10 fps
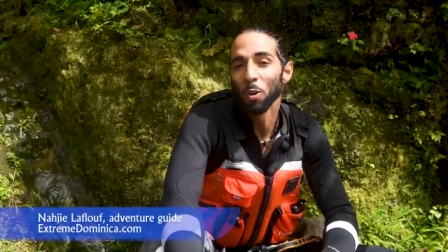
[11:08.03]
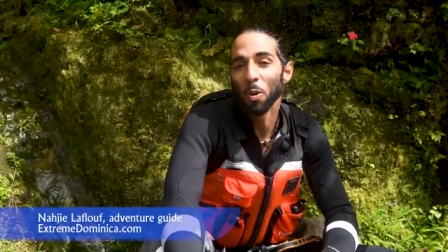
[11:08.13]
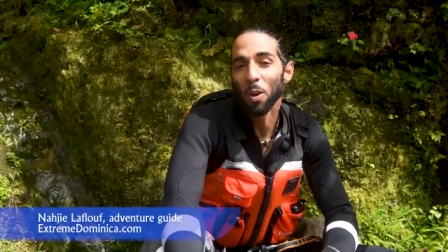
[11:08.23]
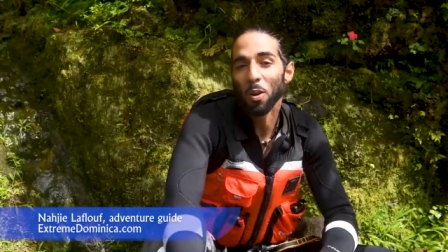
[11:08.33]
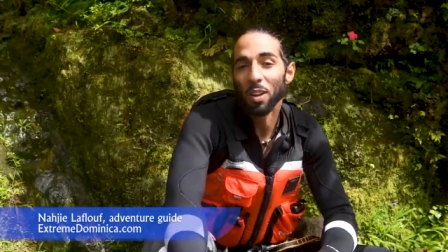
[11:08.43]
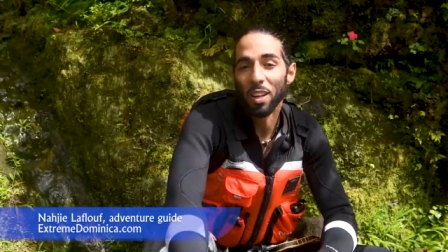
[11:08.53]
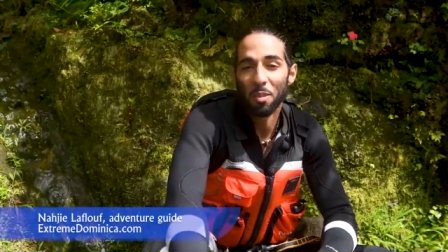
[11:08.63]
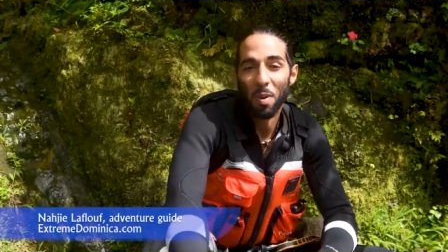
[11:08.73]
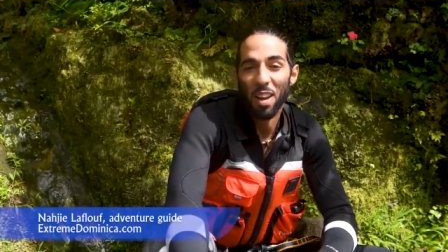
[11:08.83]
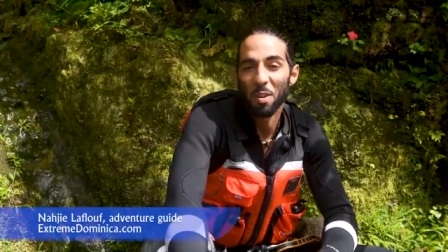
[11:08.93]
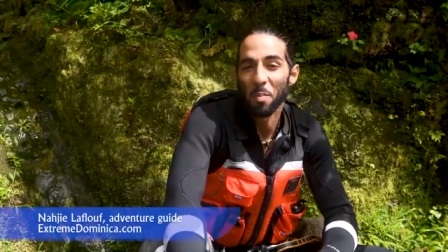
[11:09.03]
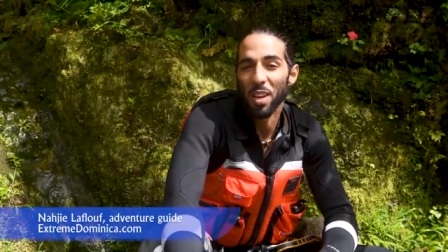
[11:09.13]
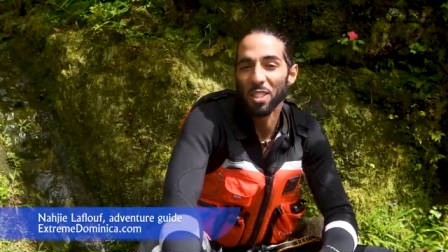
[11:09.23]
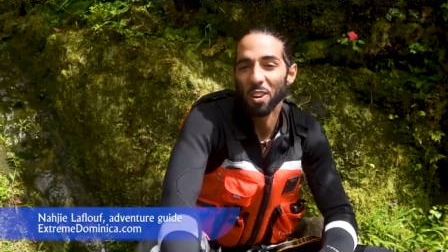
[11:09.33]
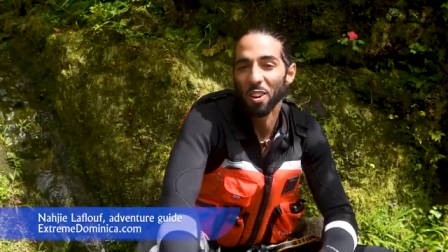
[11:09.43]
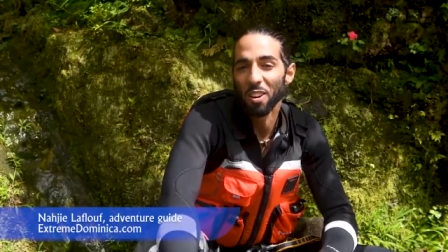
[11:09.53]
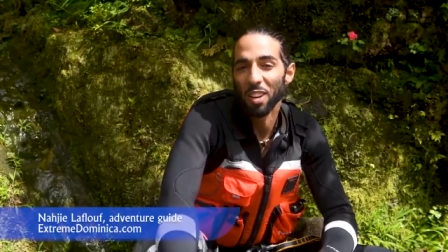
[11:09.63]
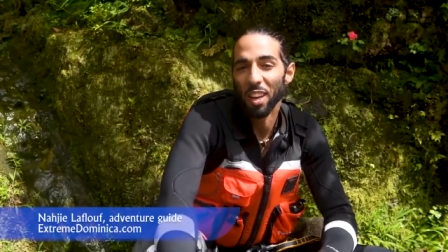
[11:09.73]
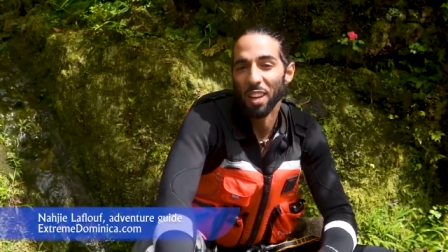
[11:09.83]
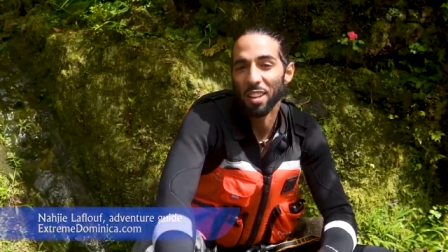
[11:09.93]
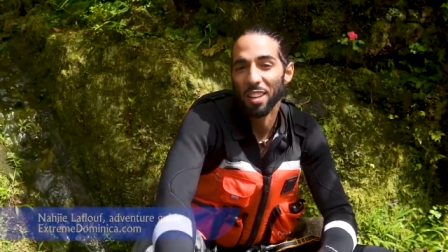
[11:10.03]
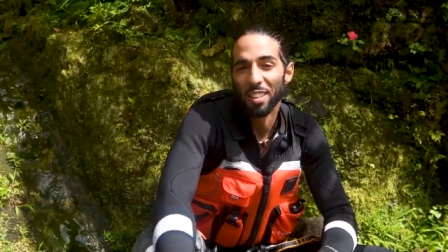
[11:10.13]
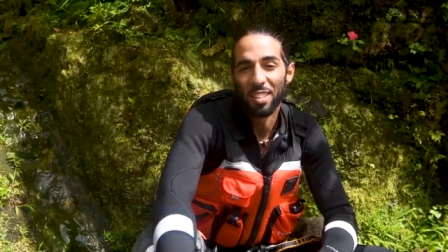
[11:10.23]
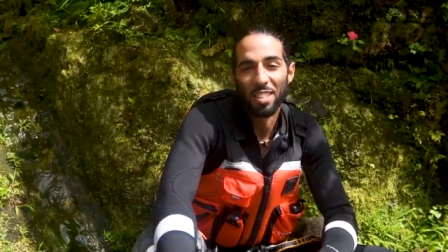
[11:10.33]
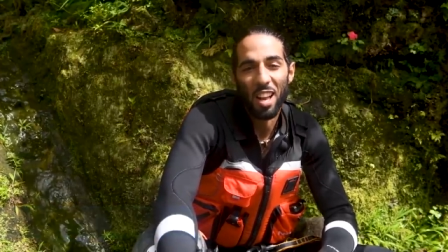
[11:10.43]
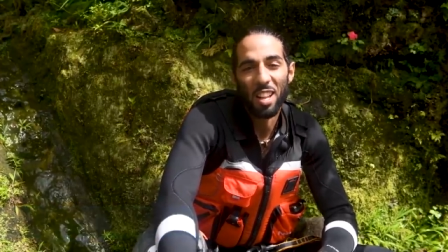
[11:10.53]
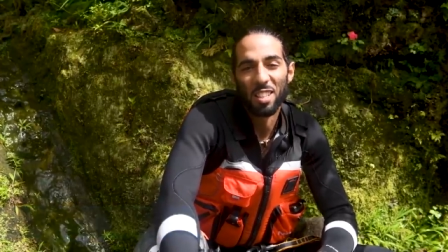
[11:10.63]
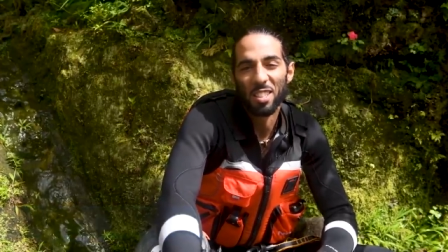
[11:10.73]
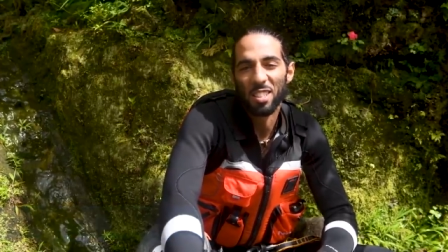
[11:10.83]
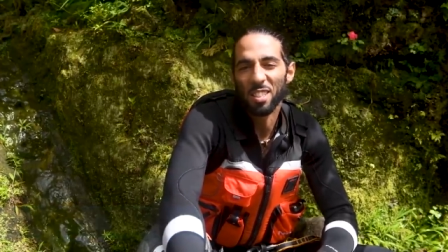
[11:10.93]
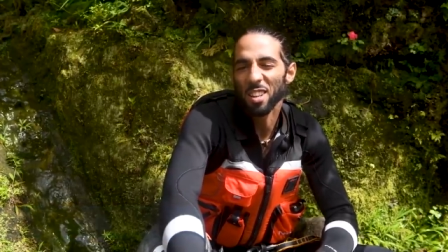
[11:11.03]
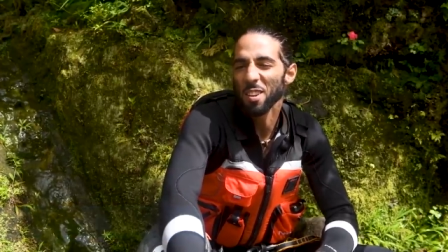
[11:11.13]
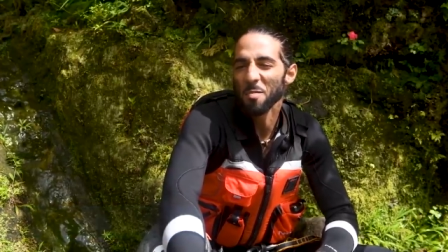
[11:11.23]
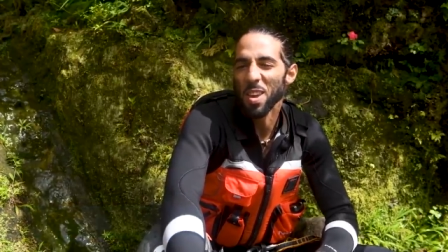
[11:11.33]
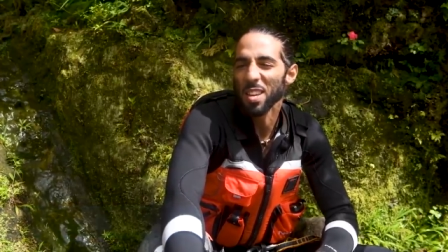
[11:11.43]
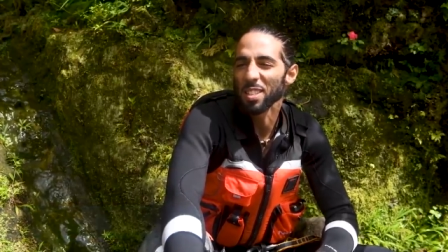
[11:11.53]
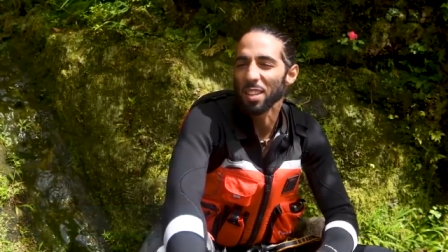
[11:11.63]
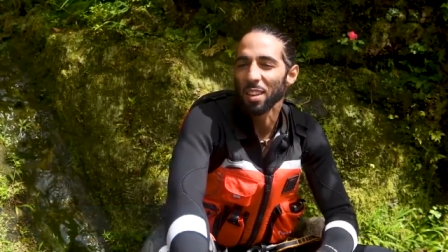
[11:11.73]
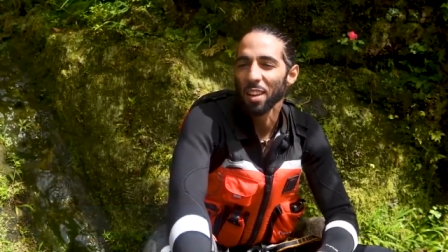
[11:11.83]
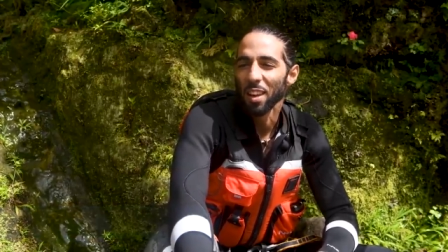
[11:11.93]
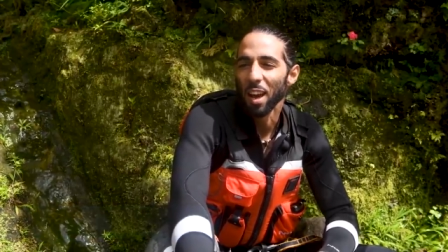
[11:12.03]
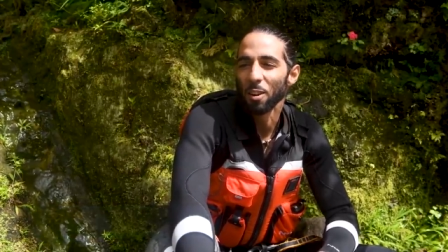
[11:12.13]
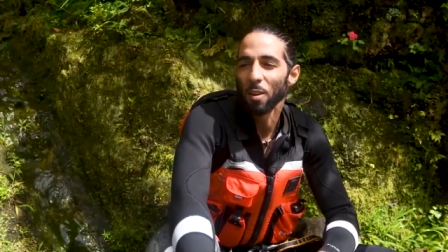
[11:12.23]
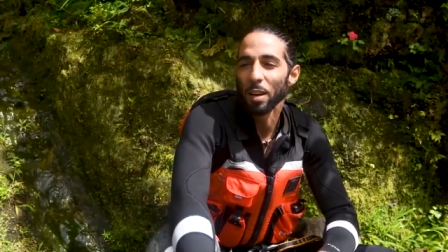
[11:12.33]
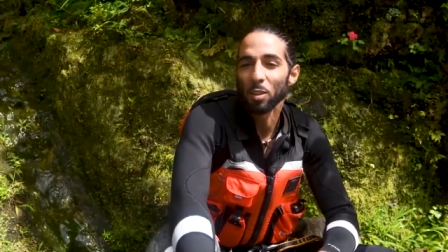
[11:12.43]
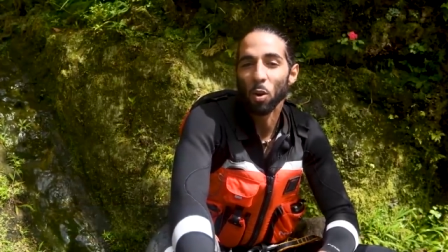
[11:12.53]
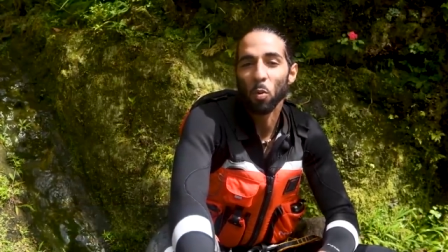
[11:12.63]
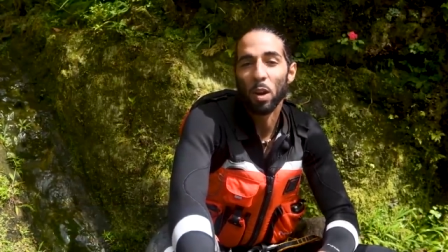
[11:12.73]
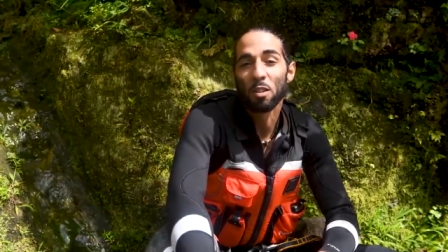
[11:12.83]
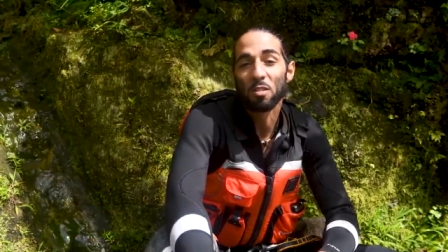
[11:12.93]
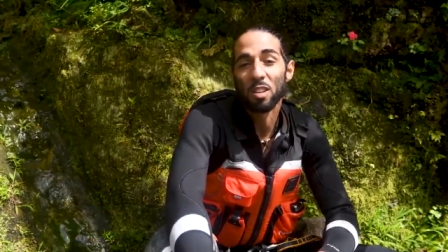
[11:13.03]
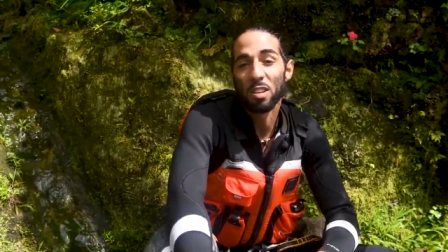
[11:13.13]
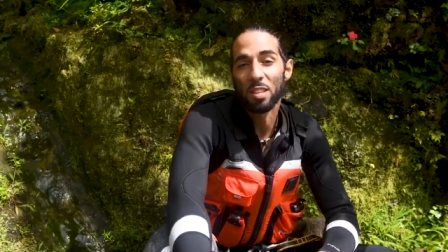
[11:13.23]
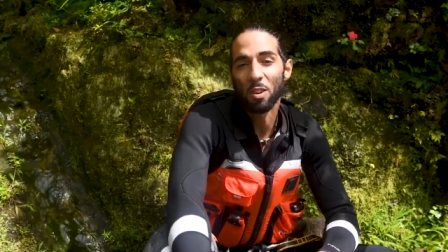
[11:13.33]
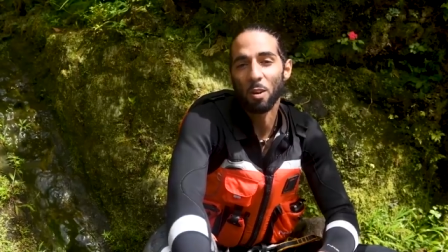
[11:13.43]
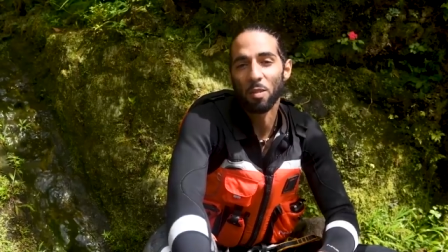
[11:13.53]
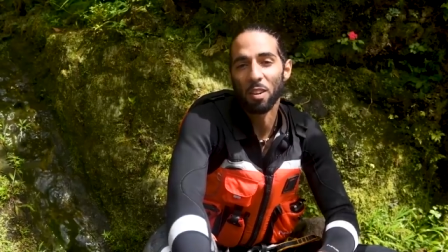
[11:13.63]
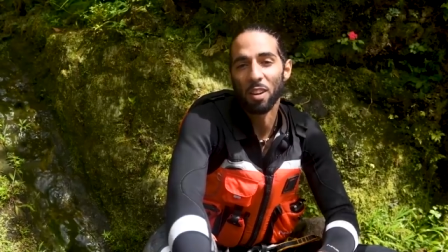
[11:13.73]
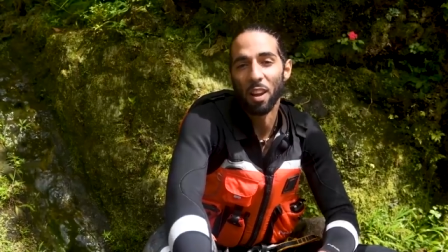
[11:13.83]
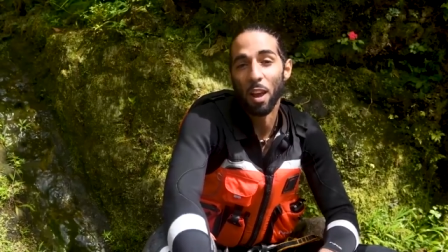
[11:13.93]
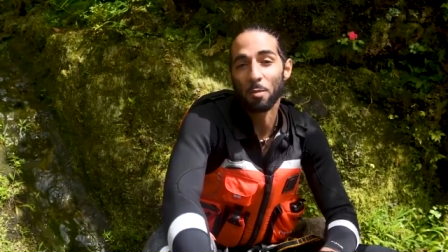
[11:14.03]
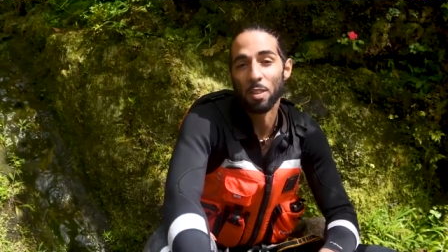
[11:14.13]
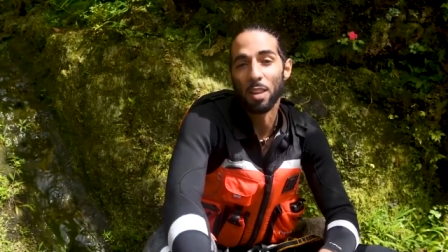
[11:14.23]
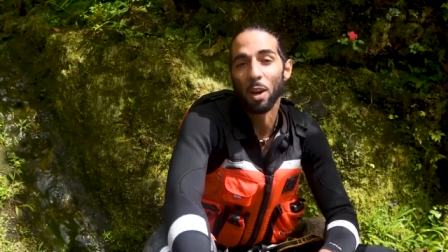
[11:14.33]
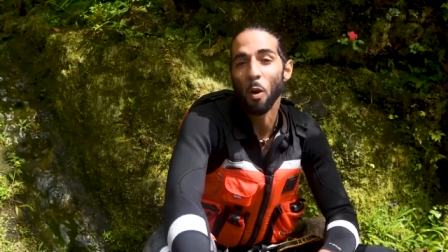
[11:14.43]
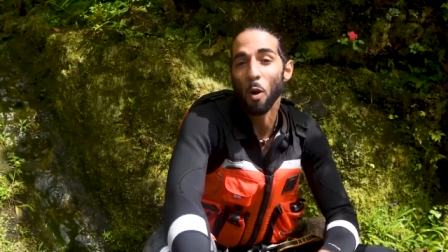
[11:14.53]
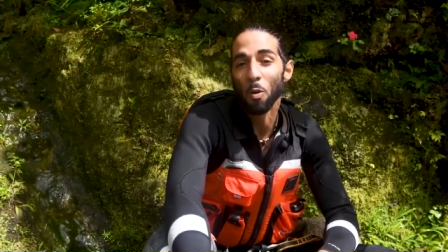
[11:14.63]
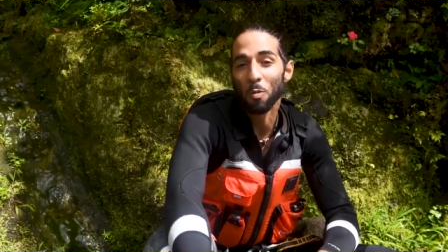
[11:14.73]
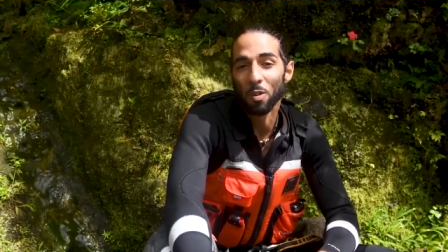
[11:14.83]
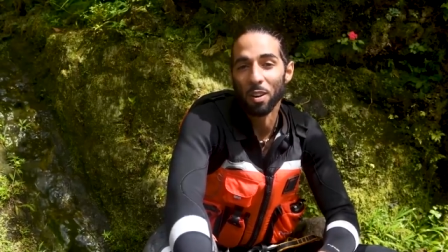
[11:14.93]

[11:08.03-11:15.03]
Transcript: Although we got hit by a major hurricane, this island is still amazing and right now we are rediscovering everything all